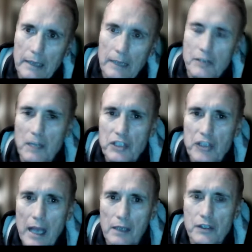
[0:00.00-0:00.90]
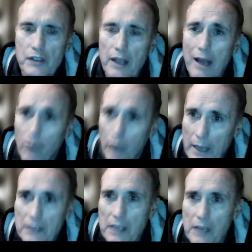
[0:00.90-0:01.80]
As much talent as they have. Well, I
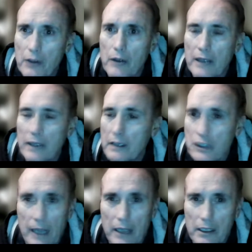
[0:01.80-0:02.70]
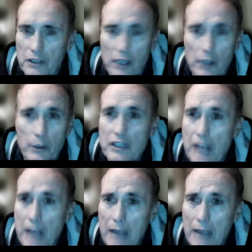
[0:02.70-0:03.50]
can tell you. I can tell you exactly